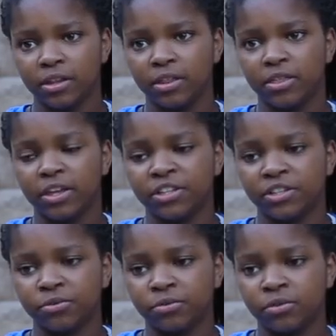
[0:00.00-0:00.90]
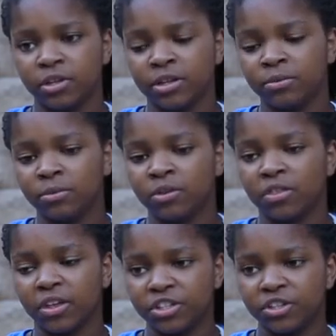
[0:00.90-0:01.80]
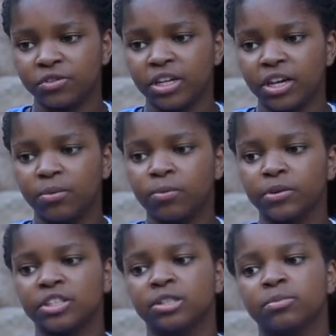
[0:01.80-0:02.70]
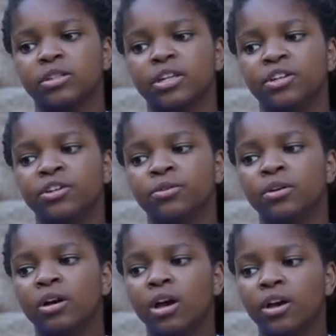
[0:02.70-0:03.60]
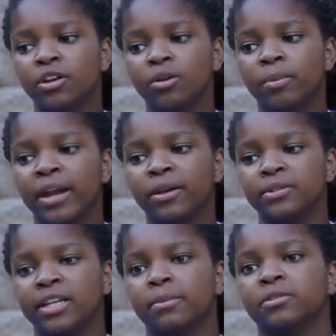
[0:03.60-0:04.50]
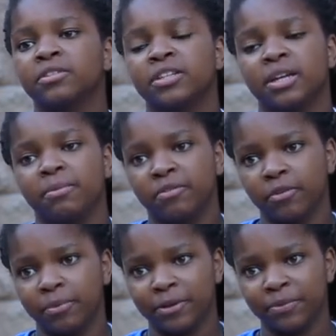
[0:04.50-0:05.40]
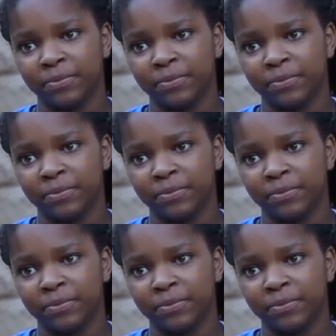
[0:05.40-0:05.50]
The things you did were simple and new. Nobody was able to take me from you.